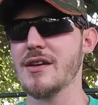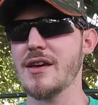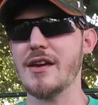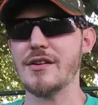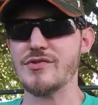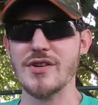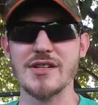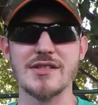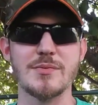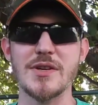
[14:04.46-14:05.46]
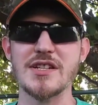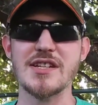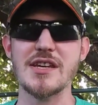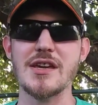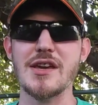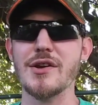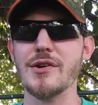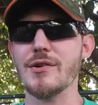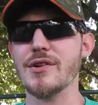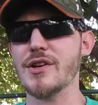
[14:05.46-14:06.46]
and drink sweet tea
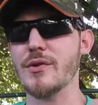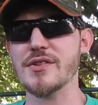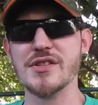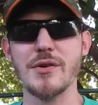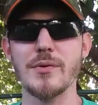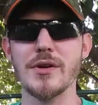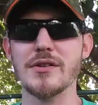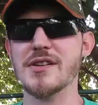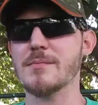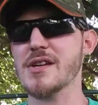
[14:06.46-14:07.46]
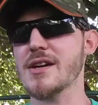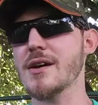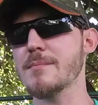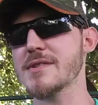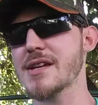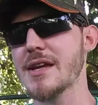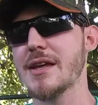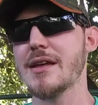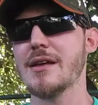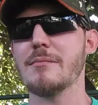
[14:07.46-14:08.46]
or, you know, a soda sometimes,
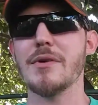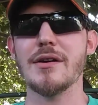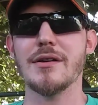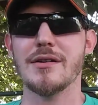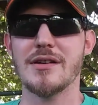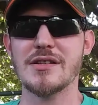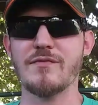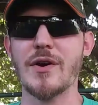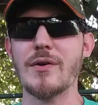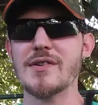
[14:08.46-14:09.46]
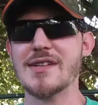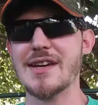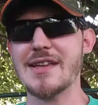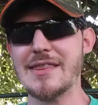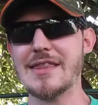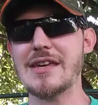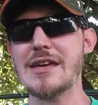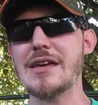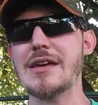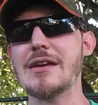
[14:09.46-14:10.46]
but as far as like
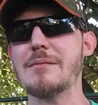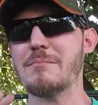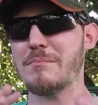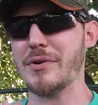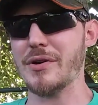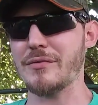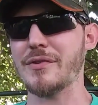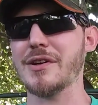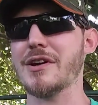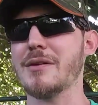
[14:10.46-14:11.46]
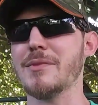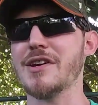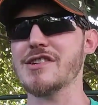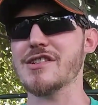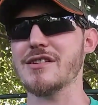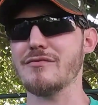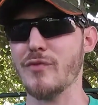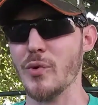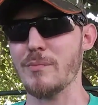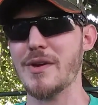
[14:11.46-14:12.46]
the perfect combination
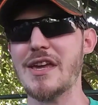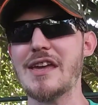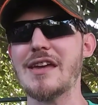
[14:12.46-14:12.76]
for me,